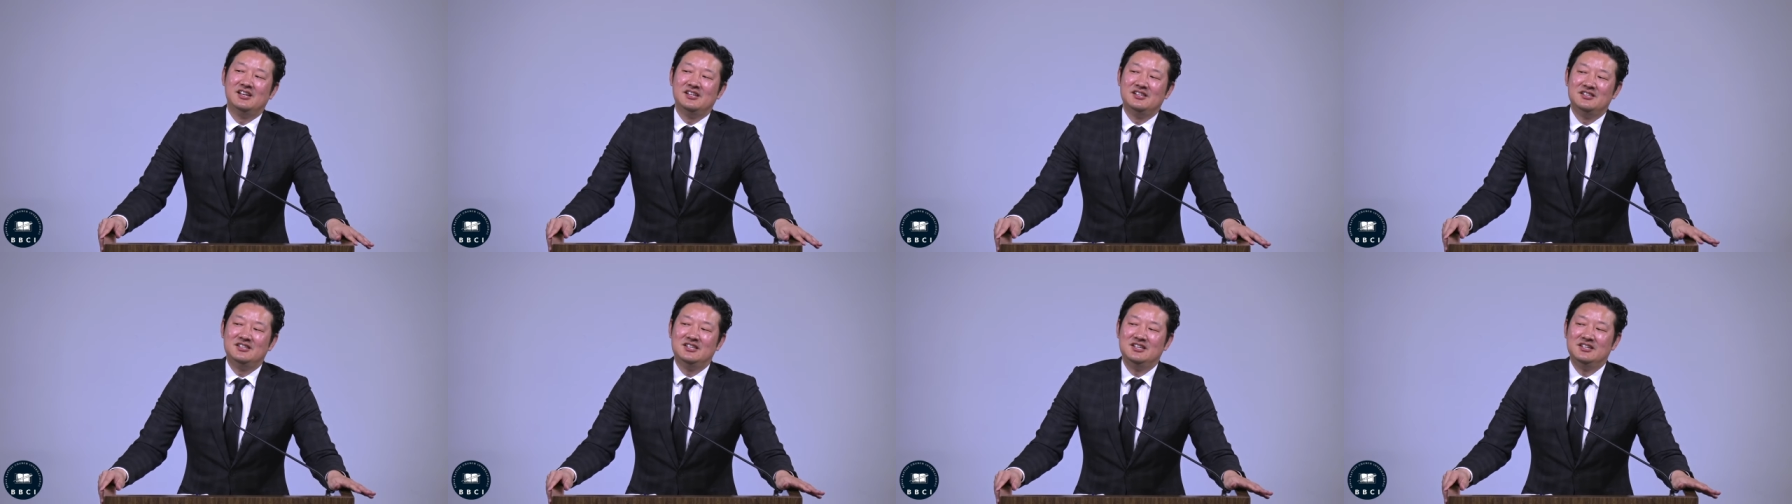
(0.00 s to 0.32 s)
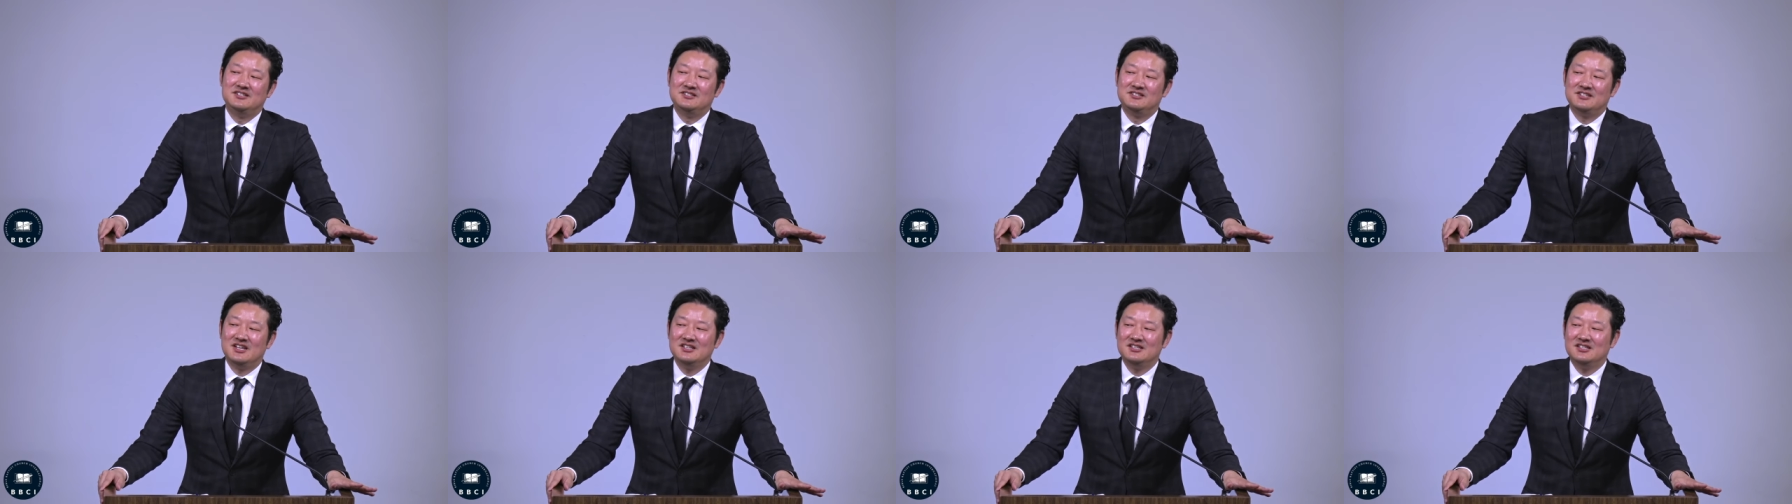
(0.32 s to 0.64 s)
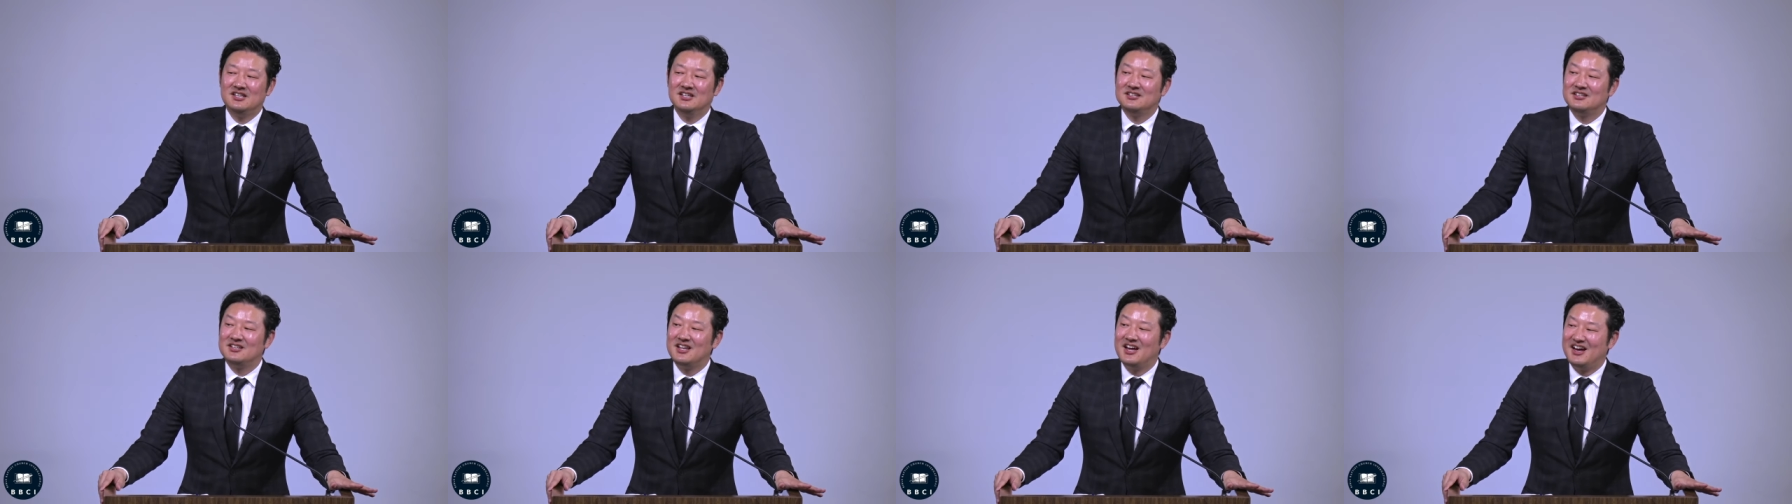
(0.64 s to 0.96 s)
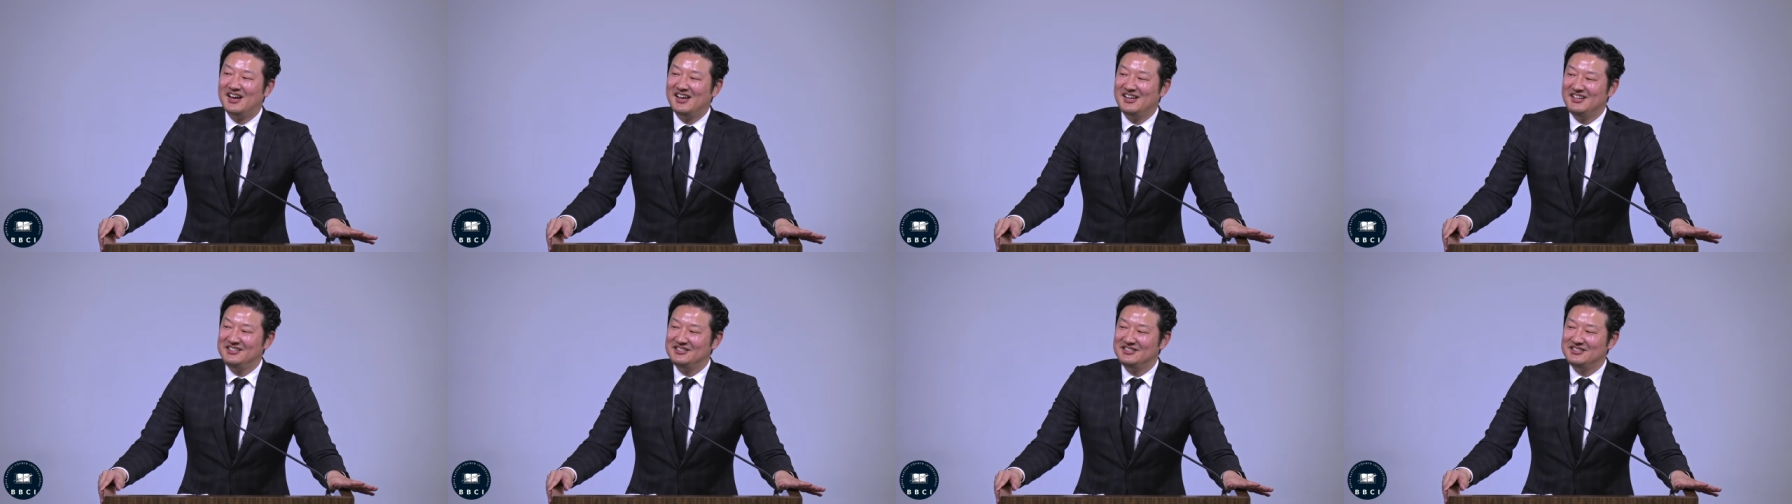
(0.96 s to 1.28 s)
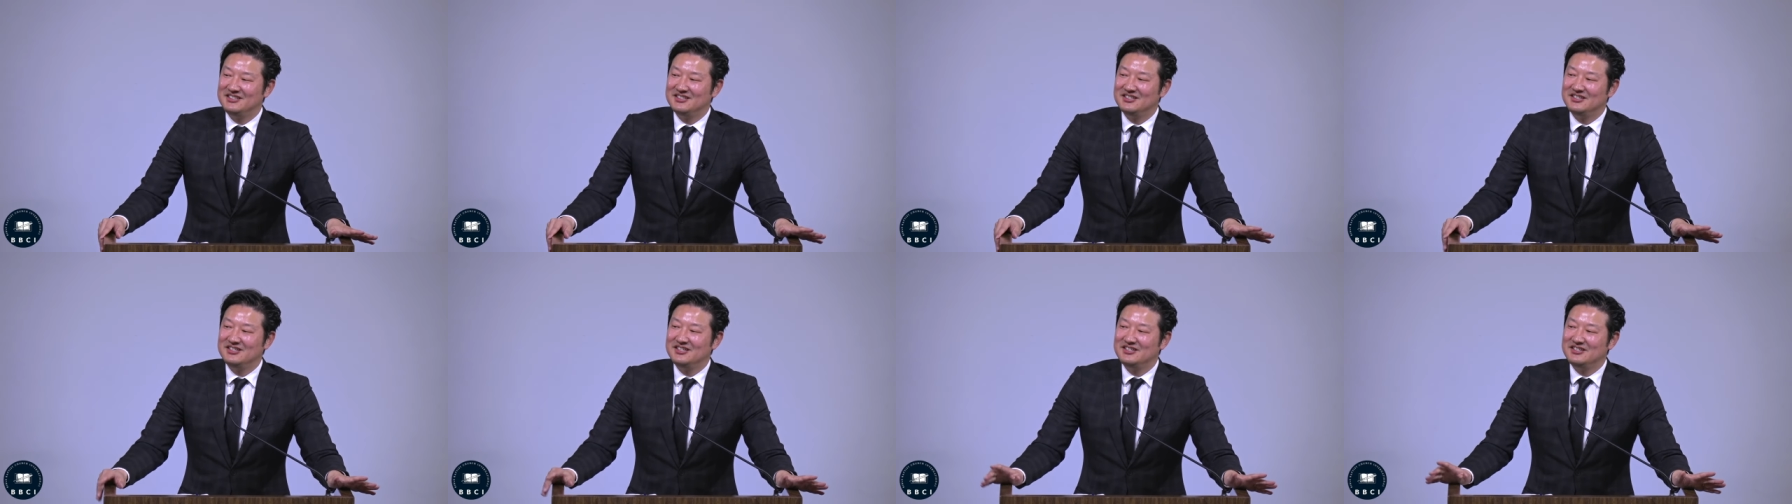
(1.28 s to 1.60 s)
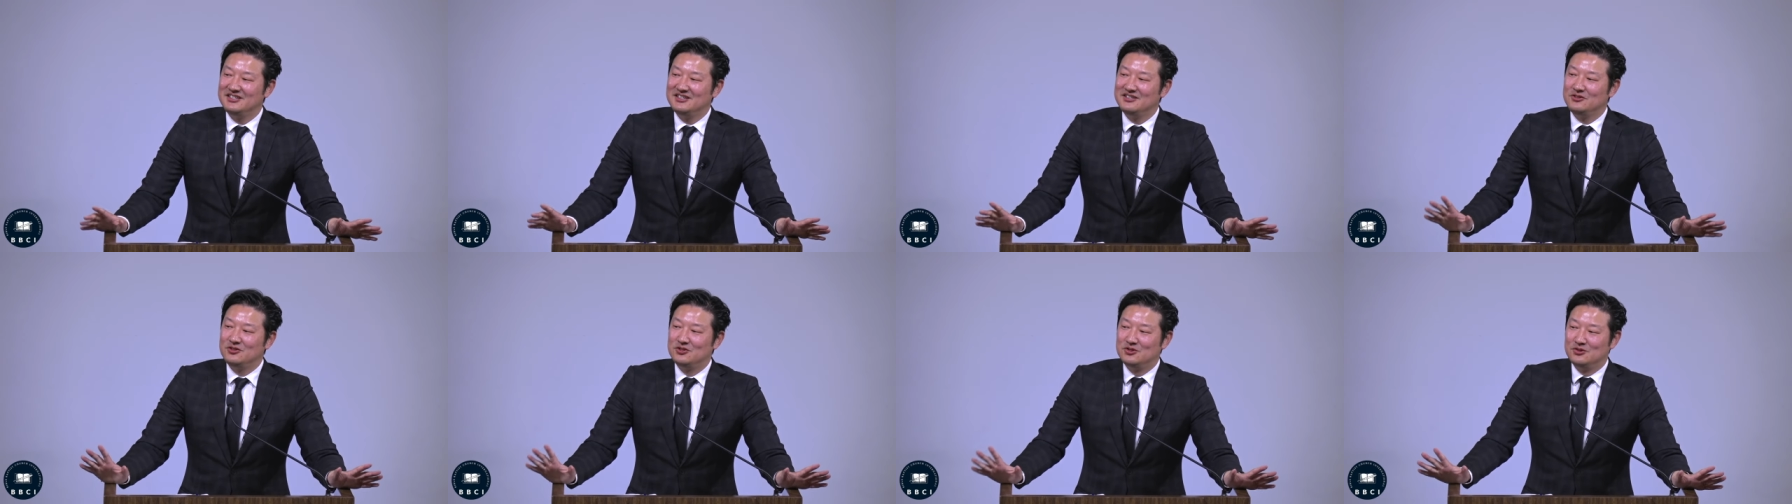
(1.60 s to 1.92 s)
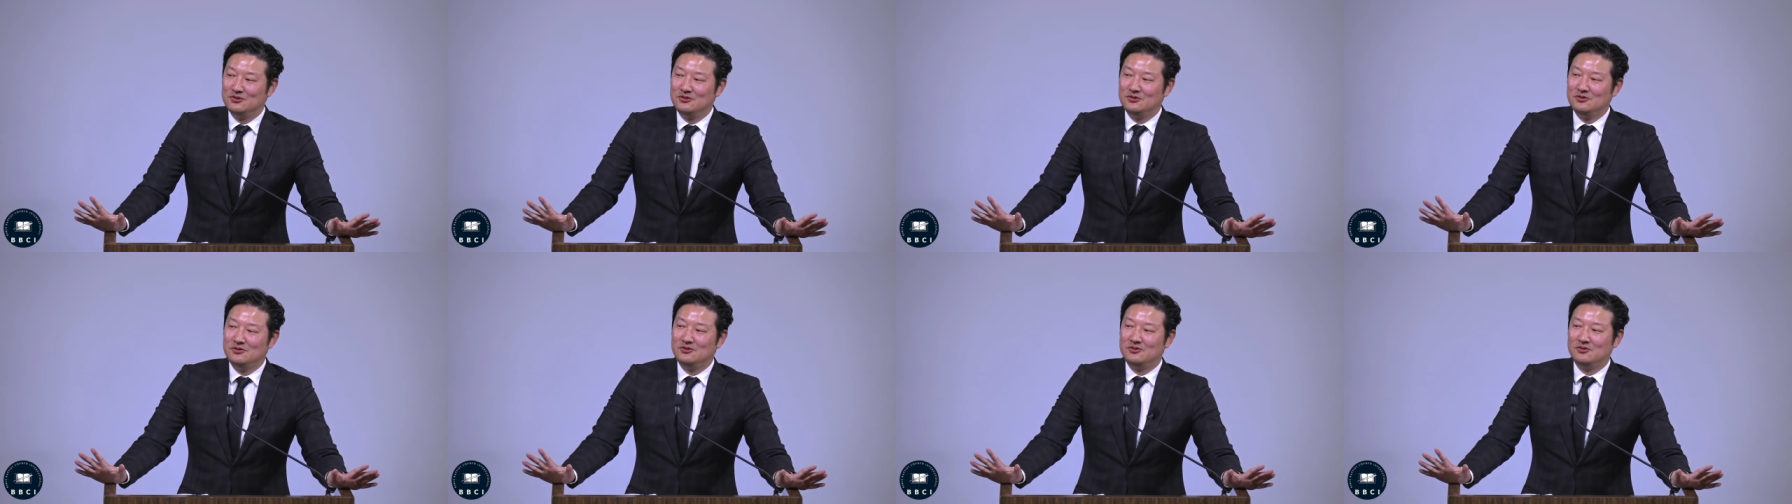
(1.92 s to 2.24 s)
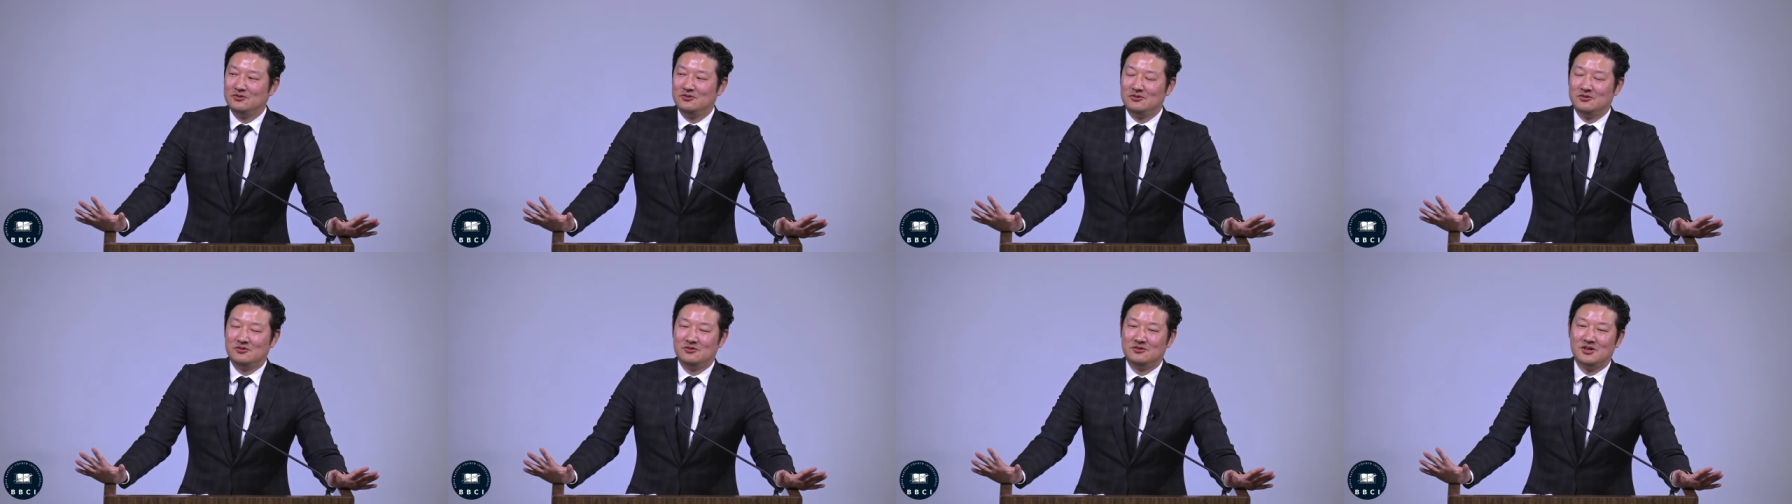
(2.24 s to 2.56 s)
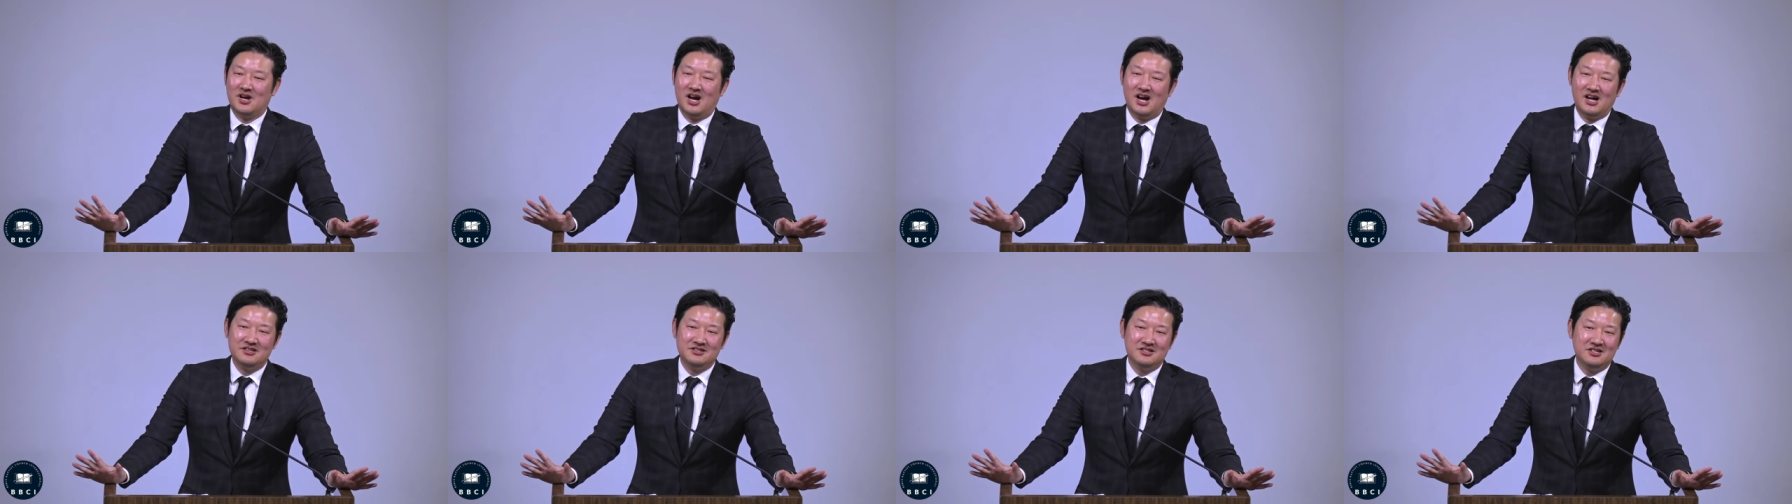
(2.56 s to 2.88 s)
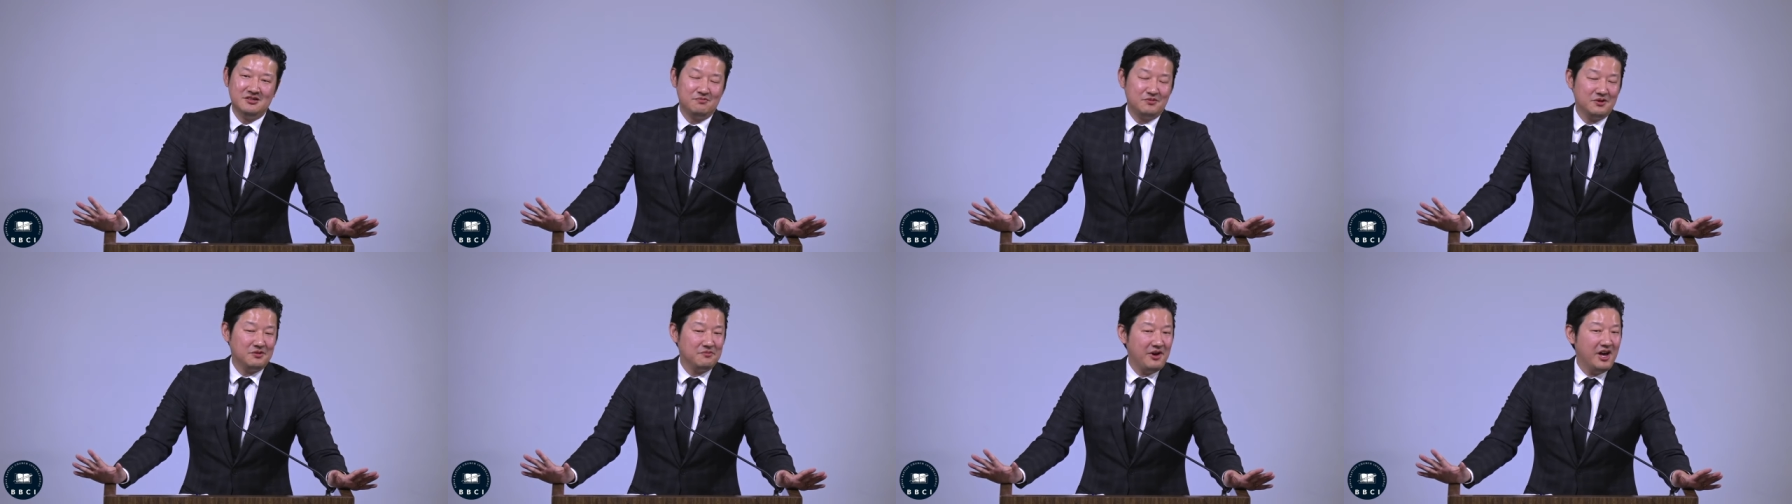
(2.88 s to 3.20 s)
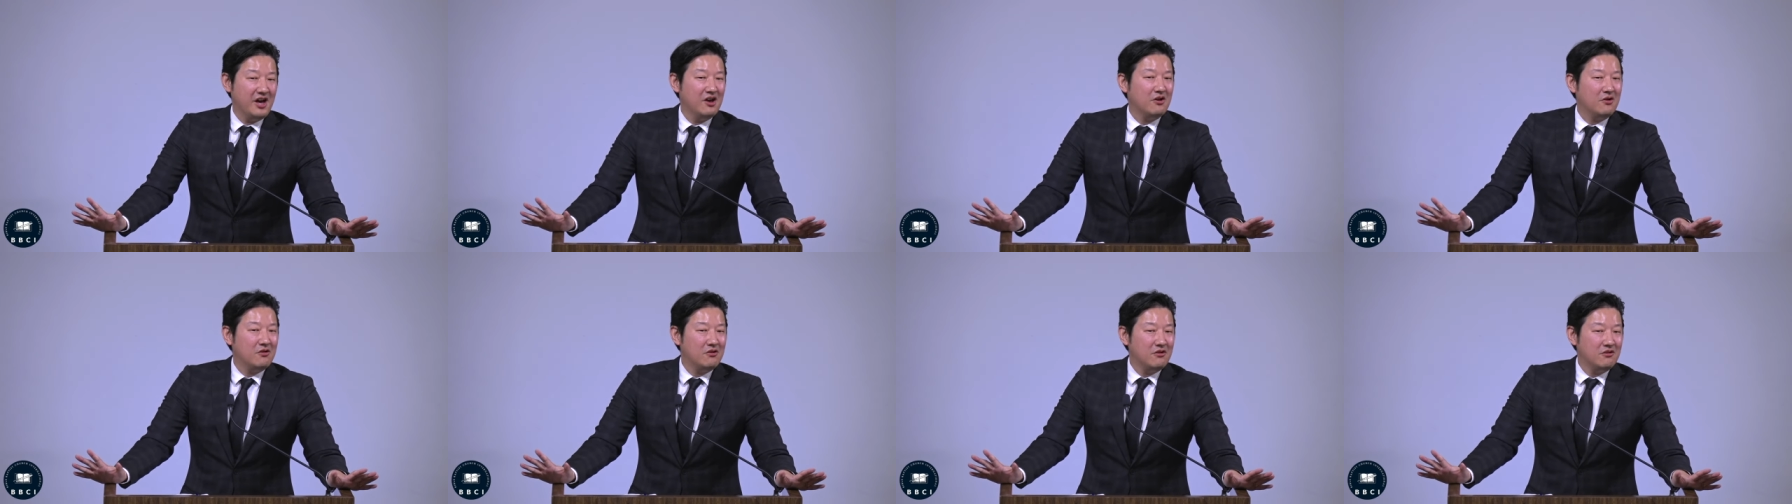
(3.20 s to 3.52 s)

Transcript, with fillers: desensitized to concept of hell.